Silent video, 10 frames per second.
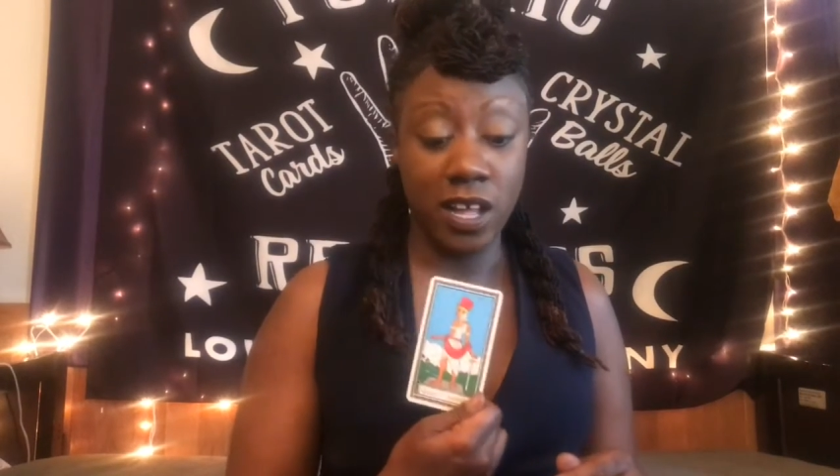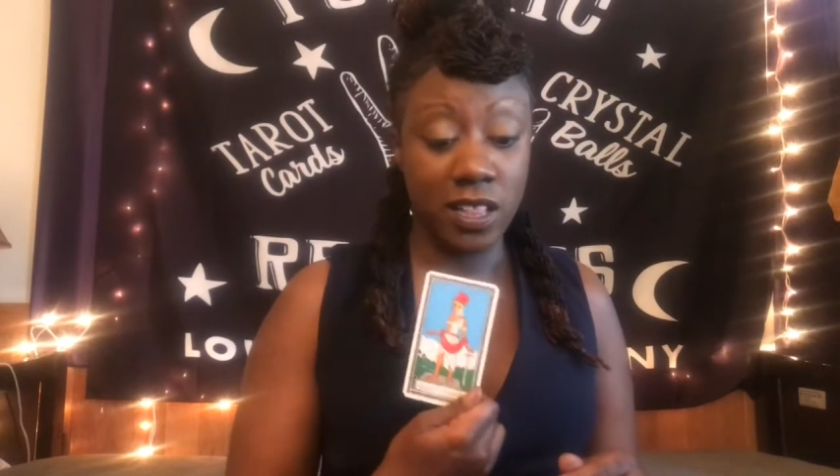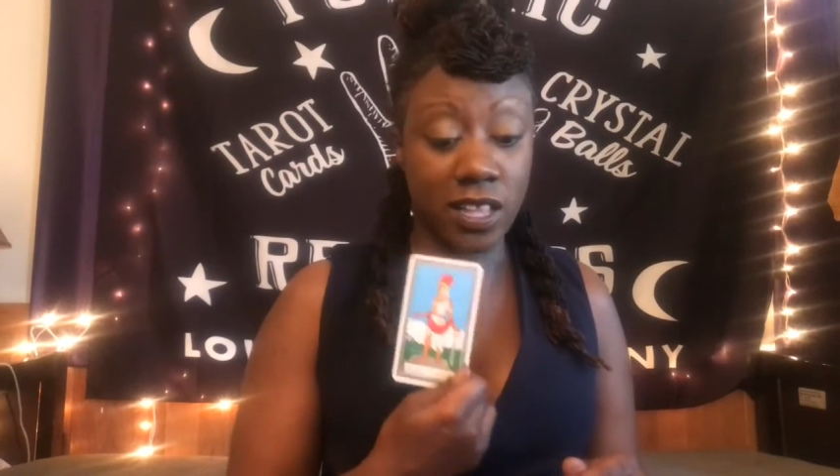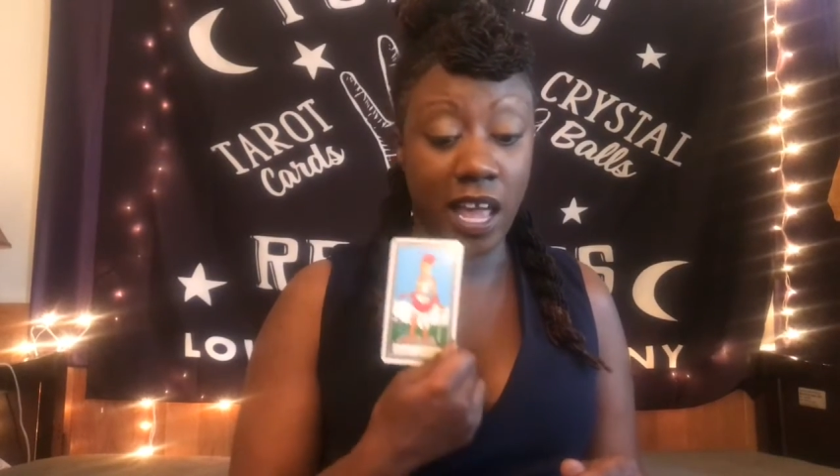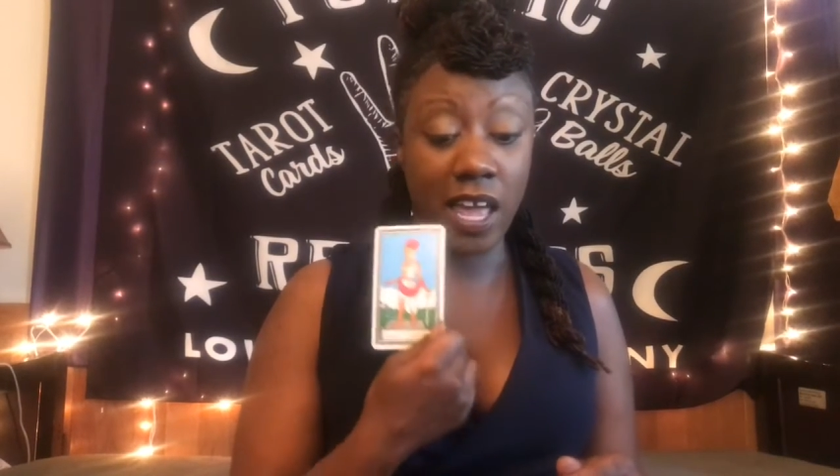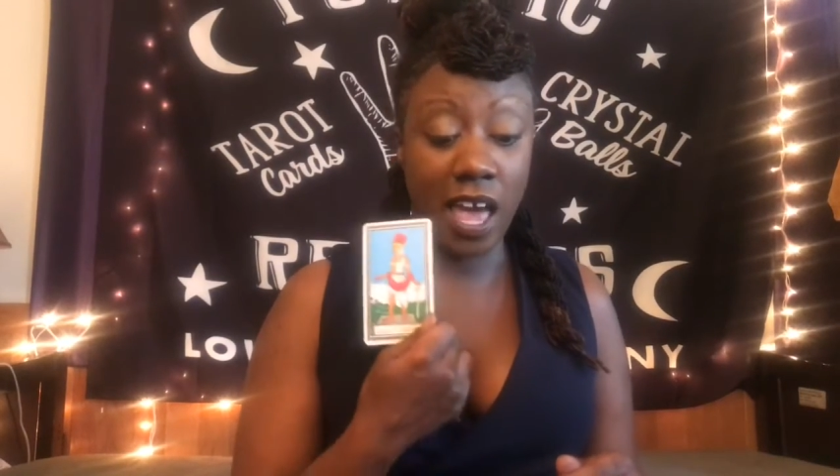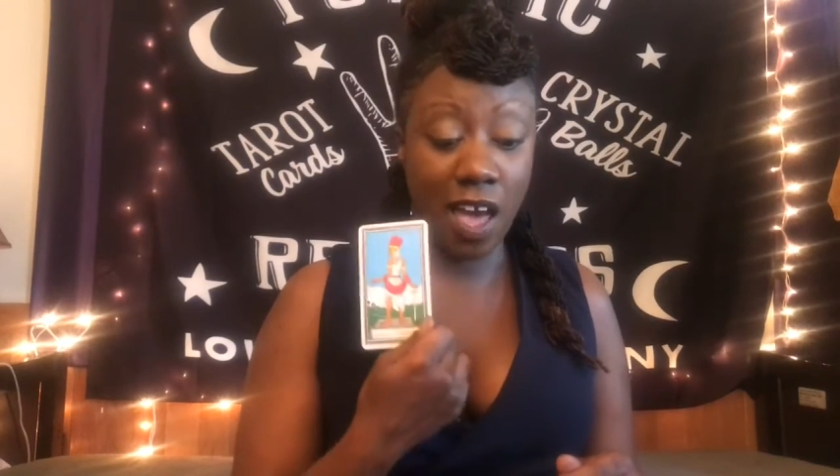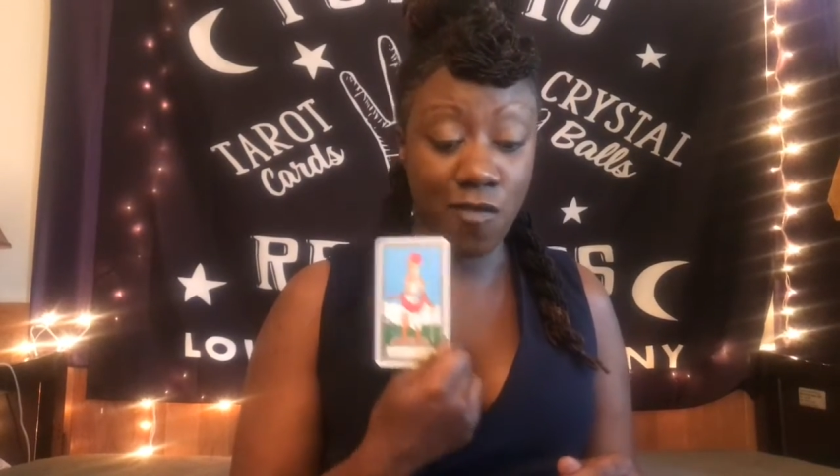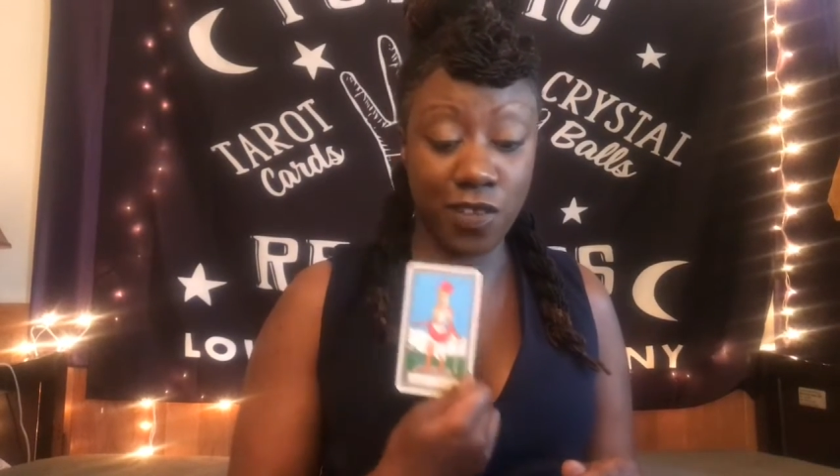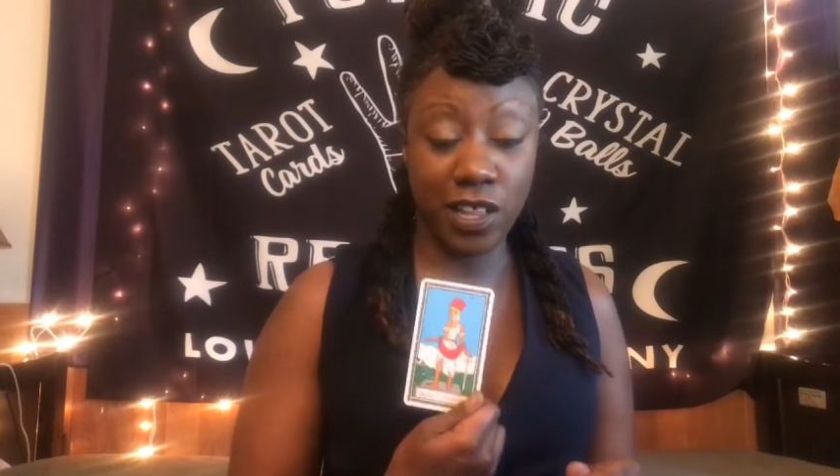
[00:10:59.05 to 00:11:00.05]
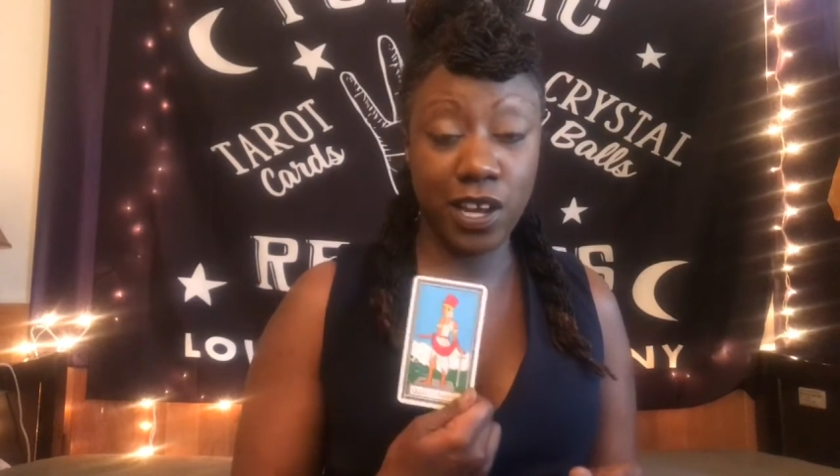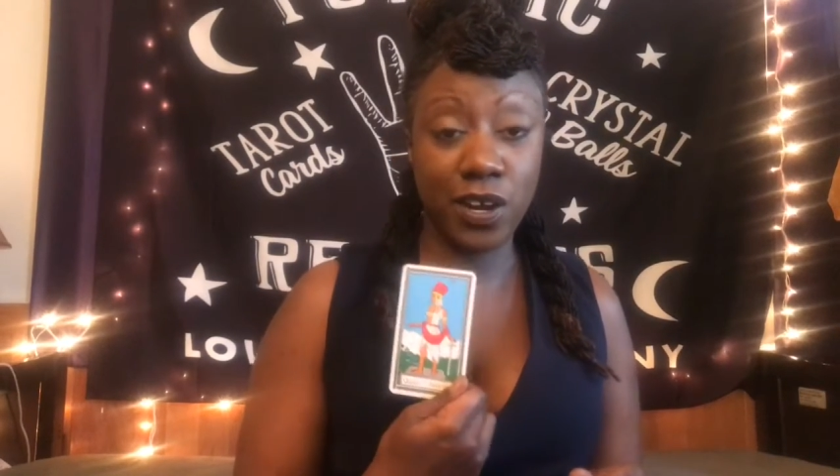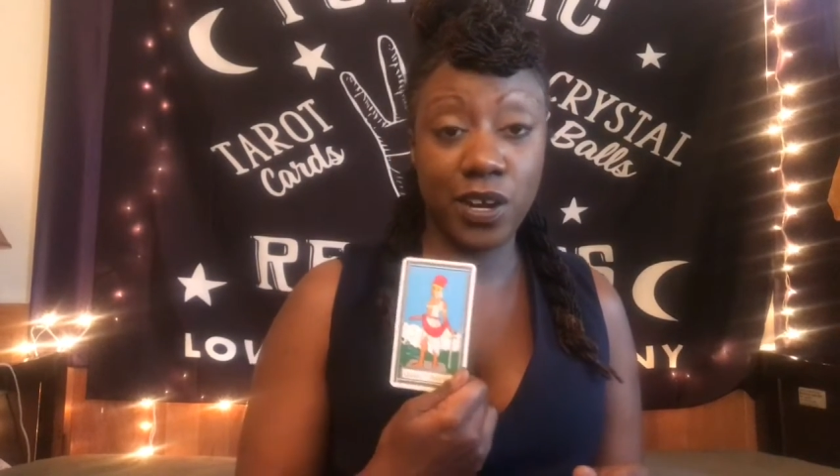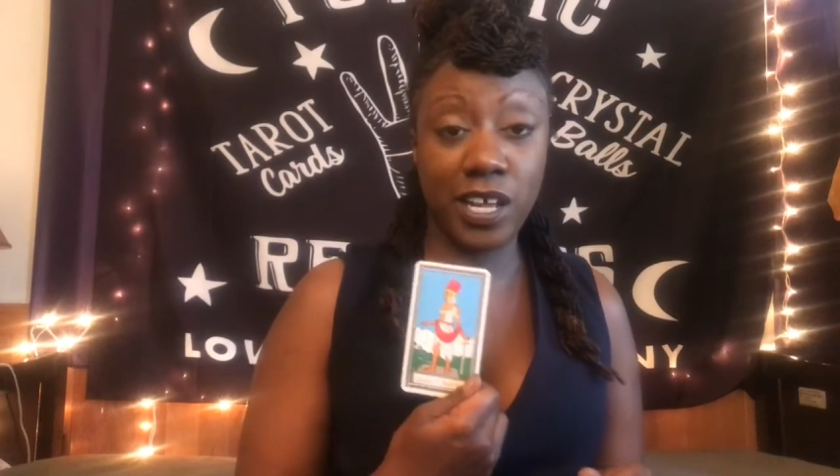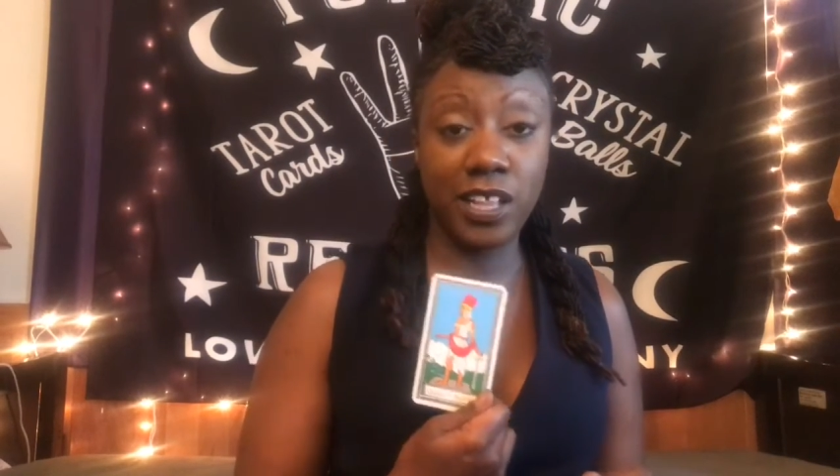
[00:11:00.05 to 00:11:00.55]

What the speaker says: They have clarity.